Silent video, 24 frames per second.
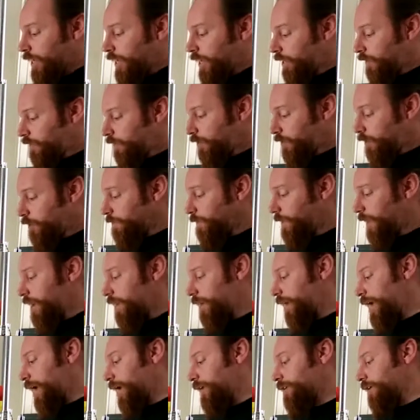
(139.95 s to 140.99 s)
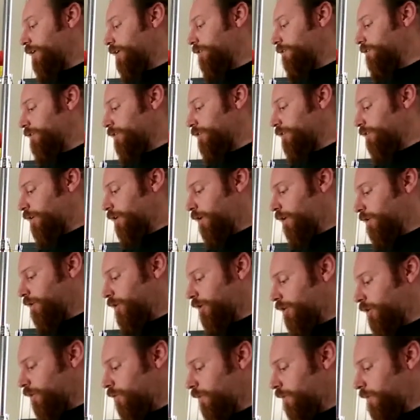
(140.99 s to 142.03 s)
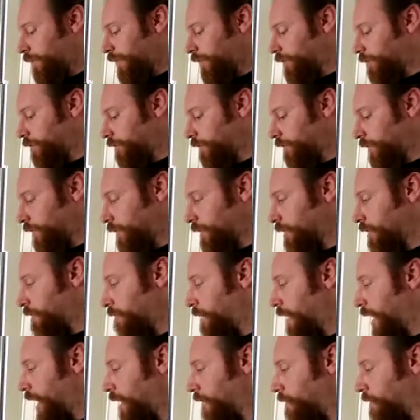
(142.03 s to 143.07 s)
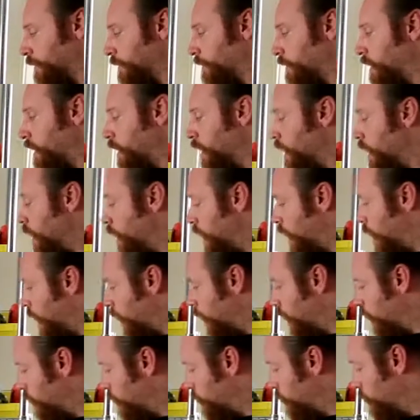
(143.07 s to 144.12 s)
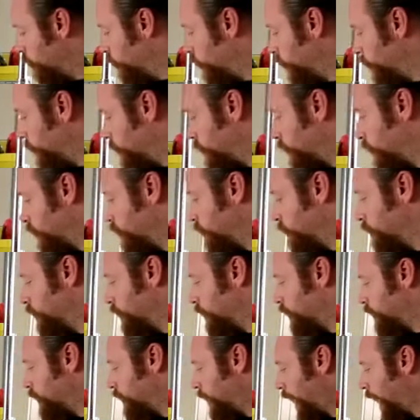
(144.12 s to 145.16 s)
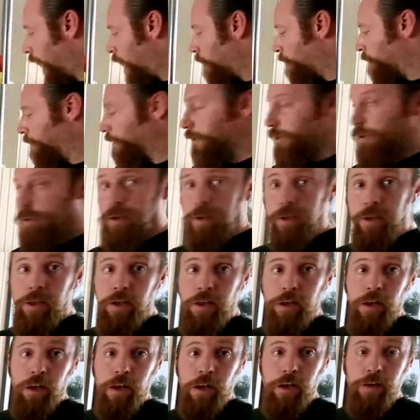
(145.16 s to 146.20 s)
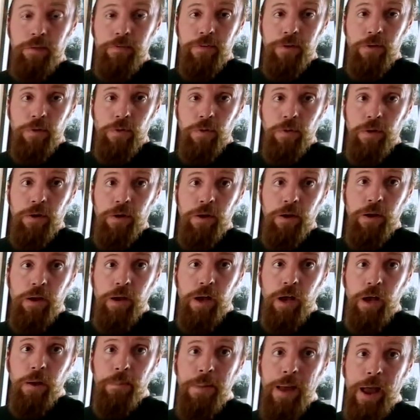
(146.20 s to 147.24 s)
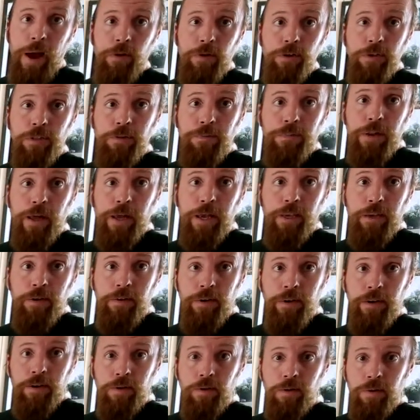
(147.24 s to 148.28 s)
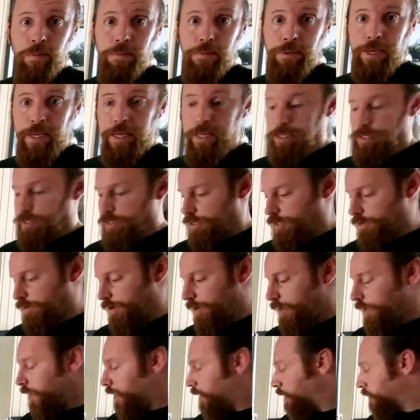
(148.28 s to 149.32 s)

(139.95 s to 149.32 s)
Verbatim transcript: And if you do buy a high dollar video card, you're going to want to make sure that it's compatible uh, with the output of your uh, power supply unit or PSU.